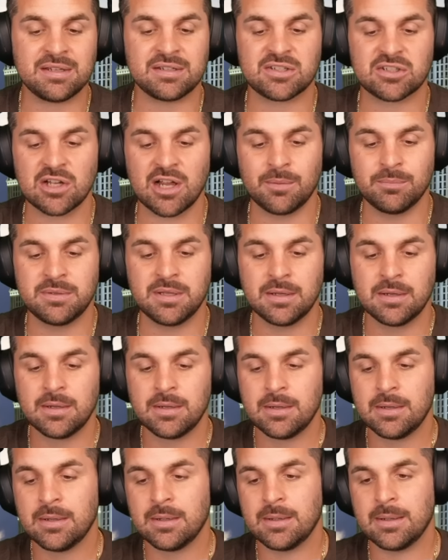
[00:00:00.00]
subbed
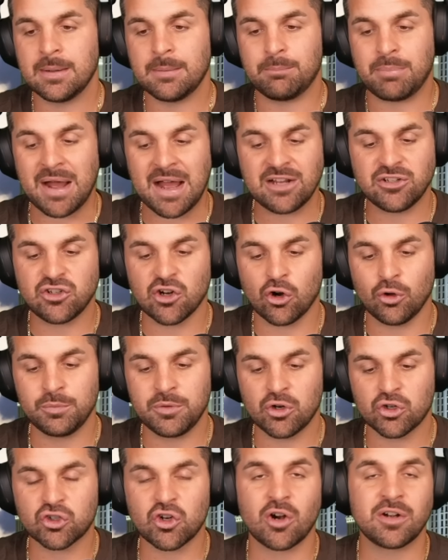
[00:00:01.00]
by Gerald
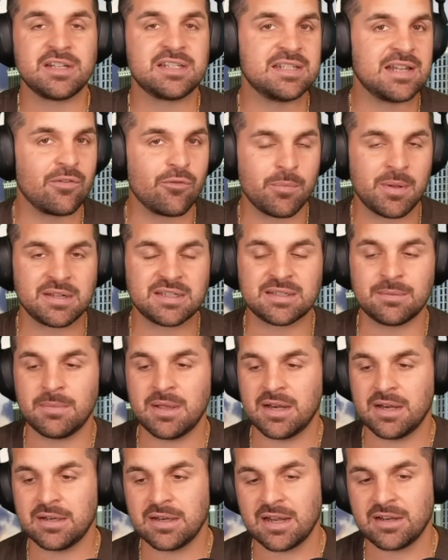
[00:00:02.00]
Meerschaert. He's never been
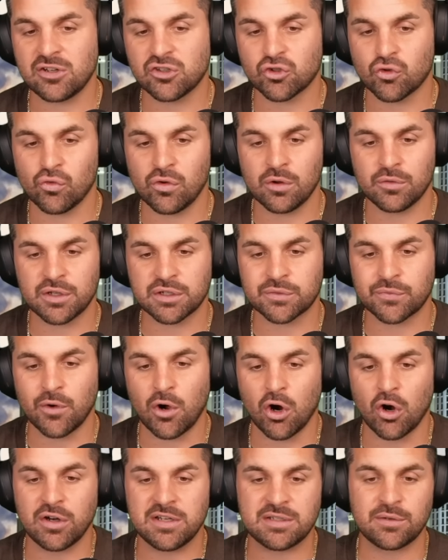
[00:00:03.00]
submitted in his career thus
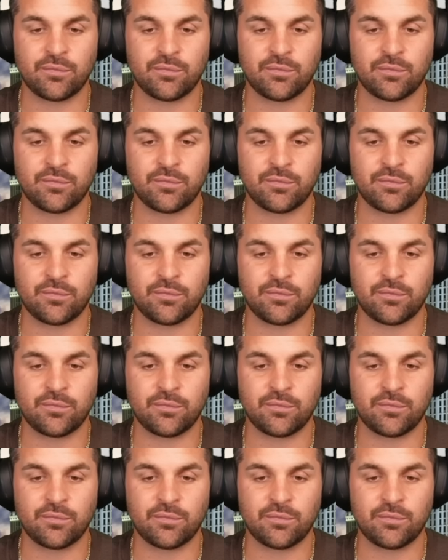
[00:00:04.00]
far. He's a